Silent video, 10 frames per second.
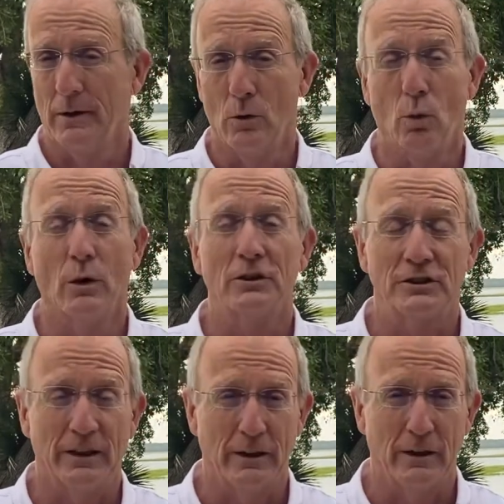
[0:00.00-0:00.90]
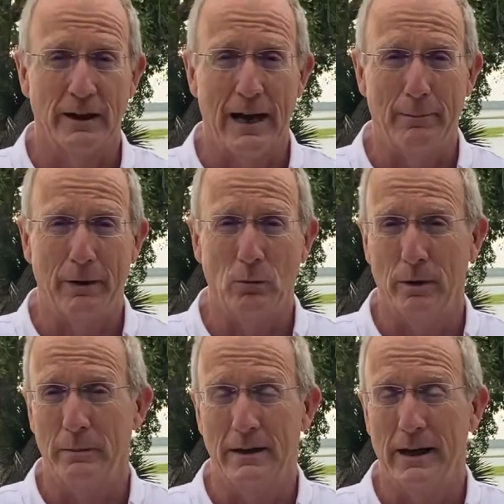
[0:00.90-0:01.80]
the worst thing that could happen
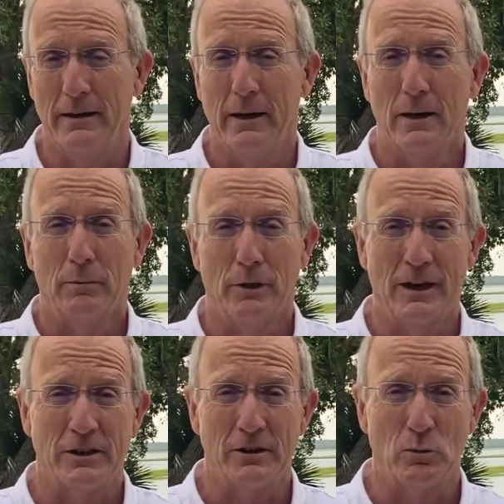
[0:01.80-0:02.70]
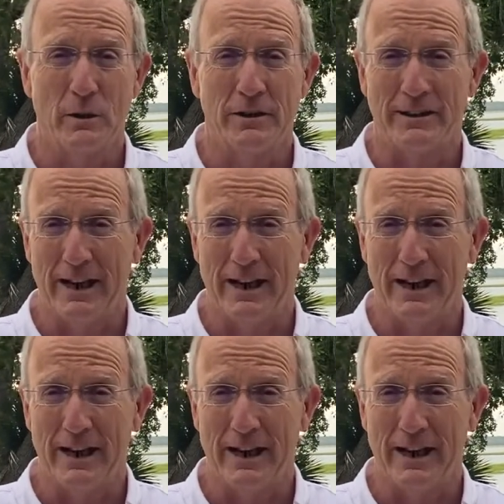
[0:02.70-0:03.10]
would be that prices would